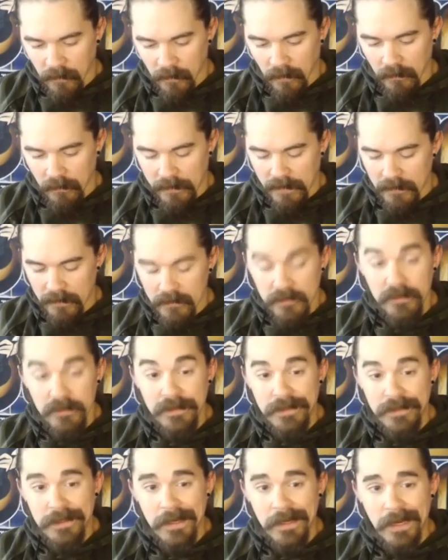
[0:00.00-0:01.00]
Okay,
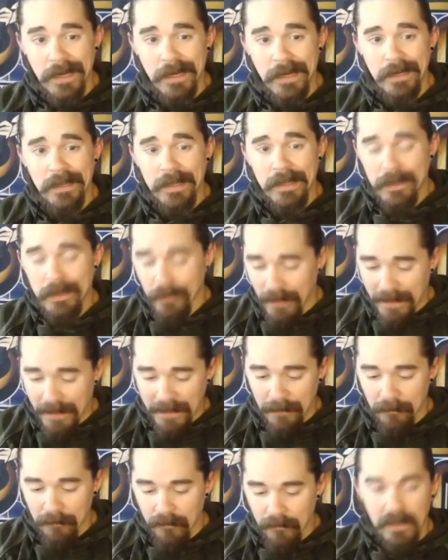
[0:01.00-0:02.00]
uh, here I
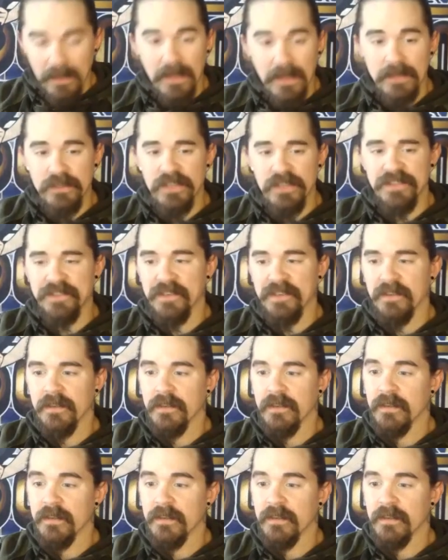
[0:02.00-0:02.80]
am. It just